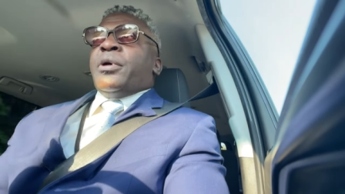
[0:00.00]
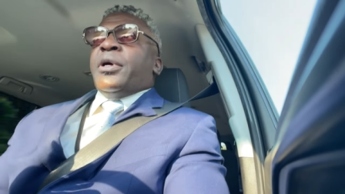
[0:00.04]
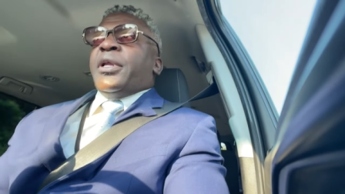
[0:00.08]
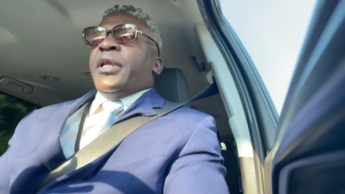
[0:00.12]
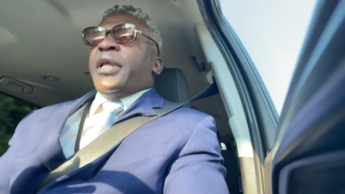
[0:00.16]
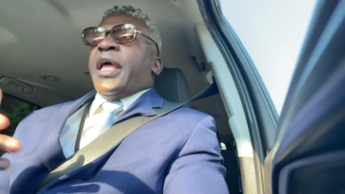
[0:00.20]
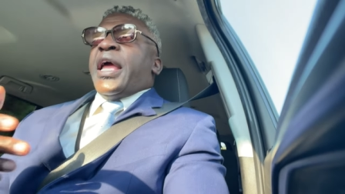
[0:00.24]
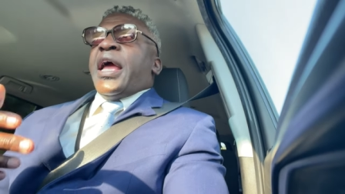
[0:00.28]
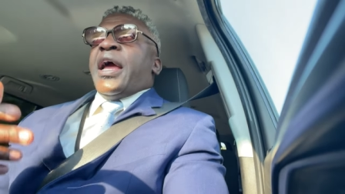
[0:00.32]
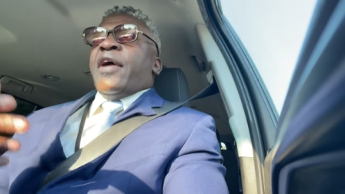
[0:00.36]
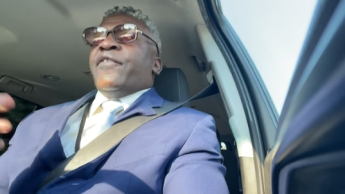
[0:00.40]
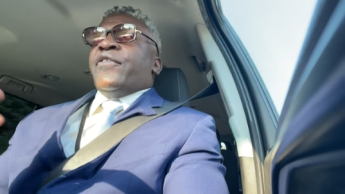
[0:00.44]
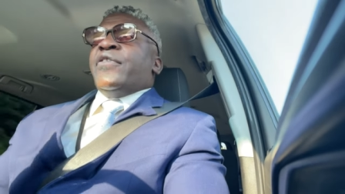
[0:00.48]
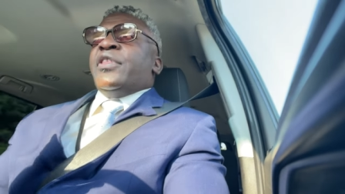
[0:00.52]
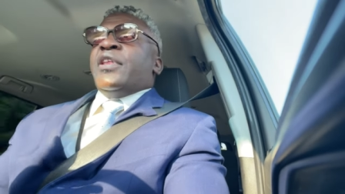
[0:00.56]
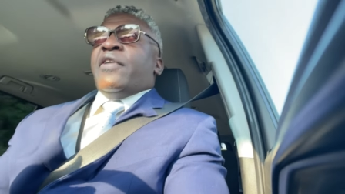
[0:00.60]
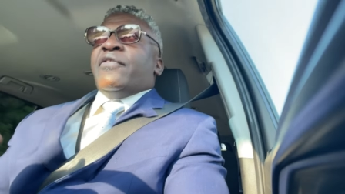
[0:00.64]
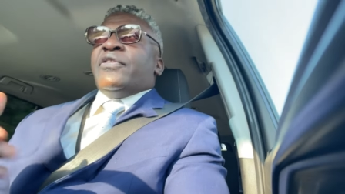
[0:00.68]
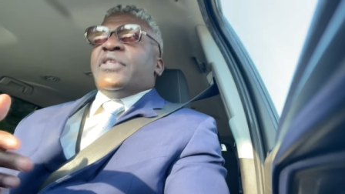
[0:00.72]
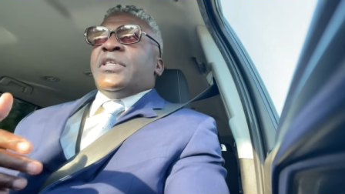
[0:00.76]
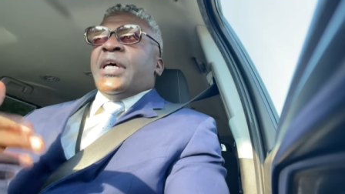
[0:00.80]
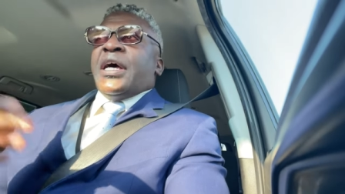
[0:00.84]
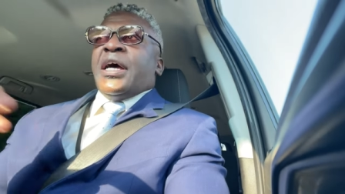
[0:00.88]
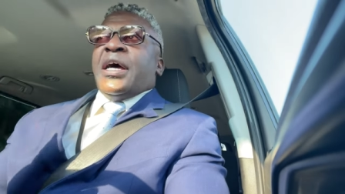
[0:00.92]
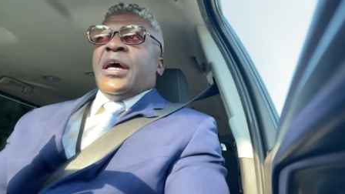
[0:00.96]
couldn't have
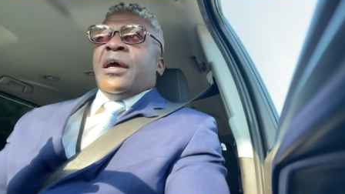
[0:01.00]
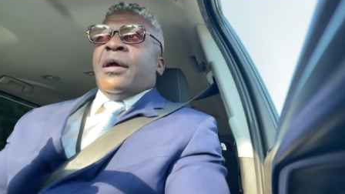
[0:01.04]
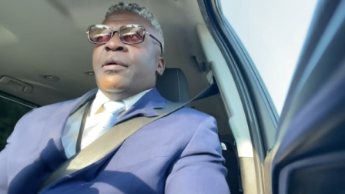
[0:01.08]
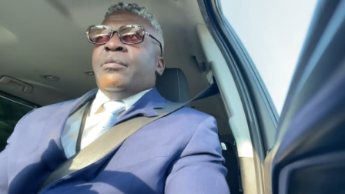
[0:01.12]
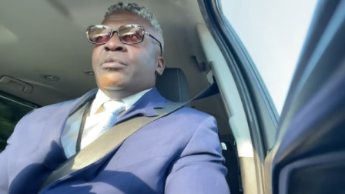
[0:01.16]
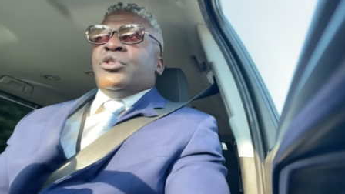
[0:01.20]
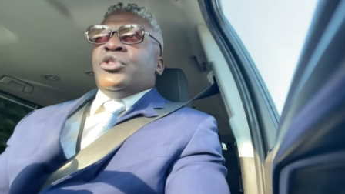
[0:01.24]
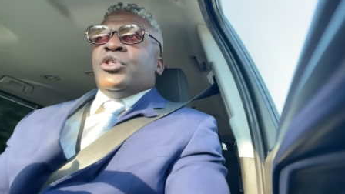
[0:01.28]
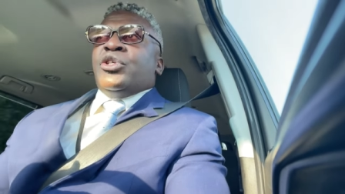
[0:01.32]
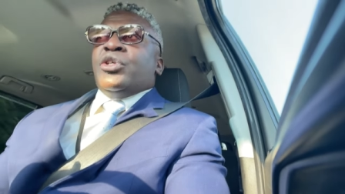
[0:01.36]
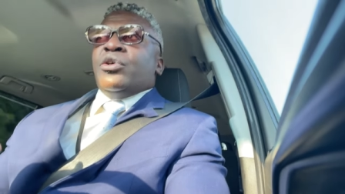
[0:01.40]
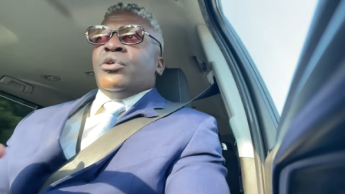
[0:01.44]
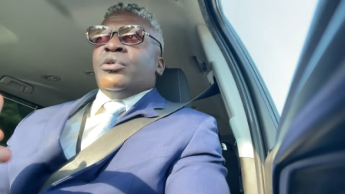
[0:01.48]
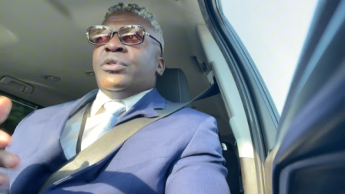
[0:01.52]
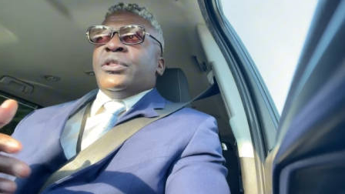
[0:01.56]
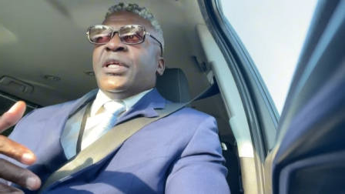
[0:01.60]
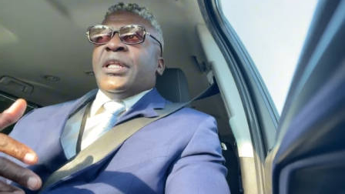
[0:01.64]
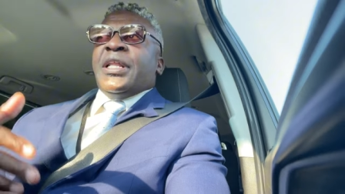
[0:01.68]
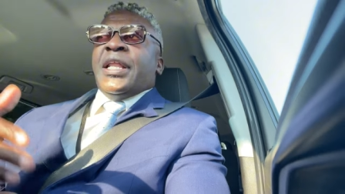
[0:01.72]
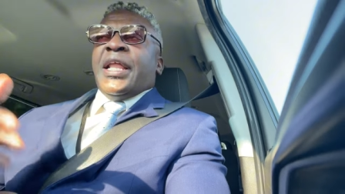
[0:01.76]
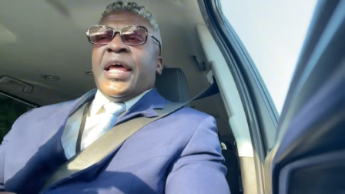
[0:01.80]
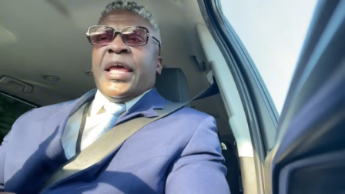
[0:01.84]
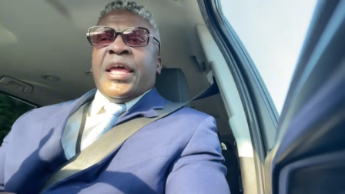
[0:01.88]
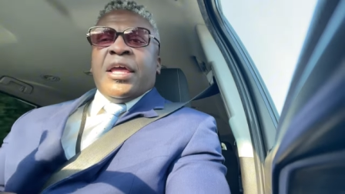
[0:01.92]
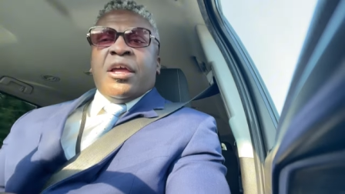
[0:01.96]
enough time to
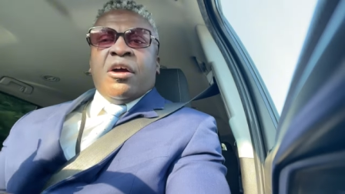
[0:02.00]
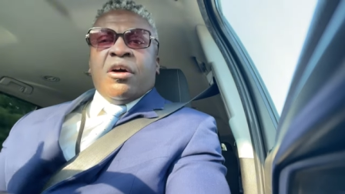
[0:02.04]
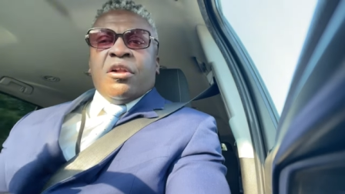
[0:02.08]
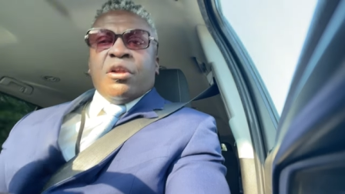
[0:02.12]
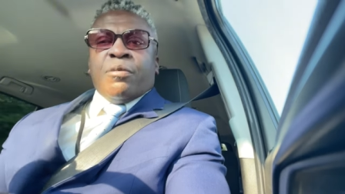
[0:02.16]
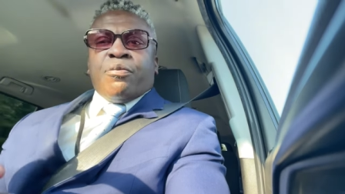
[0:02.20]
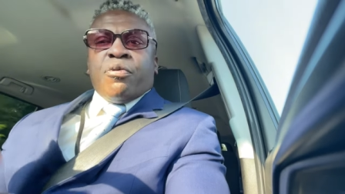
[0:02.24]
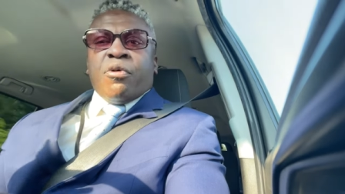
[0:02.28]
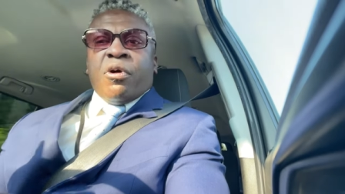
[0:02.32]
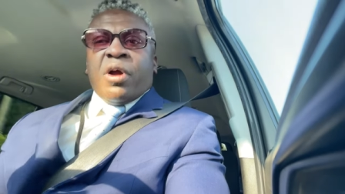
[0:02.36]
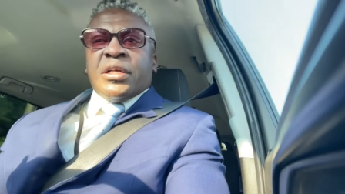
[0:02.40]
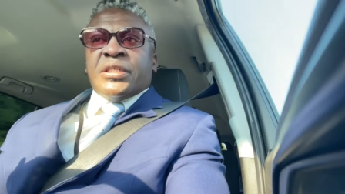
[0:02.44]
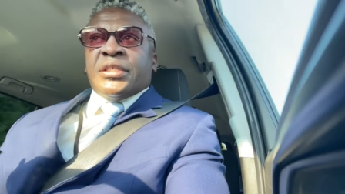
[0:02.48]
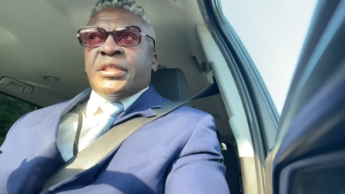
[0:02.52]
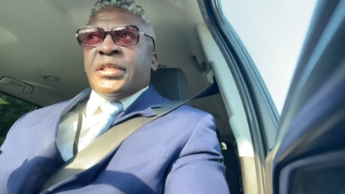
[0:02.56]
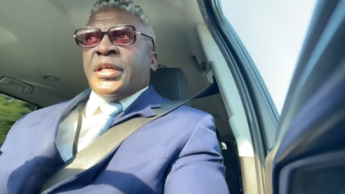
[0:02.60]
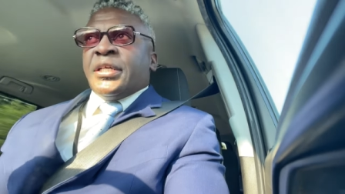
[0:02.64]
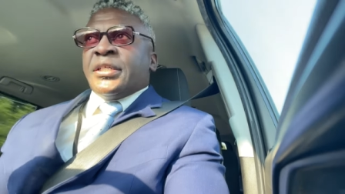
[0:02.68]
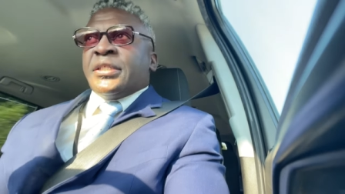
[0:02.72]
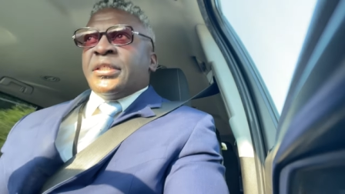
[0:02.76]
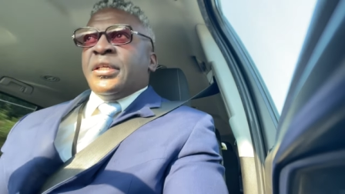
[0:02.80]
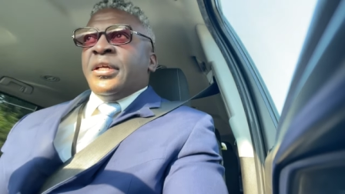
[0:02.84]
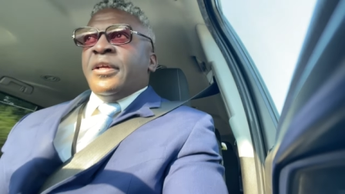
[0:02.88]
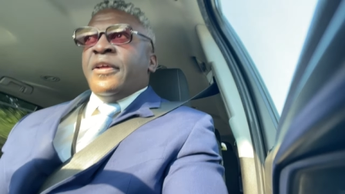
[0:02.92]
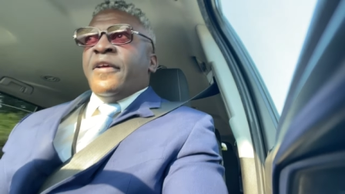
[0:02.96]
delay all the
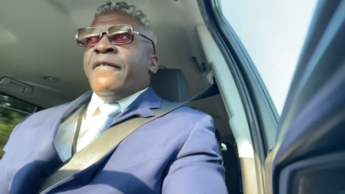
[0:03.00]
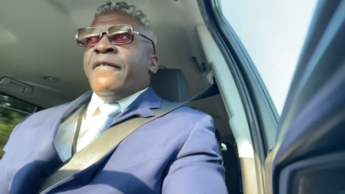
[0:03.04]
process.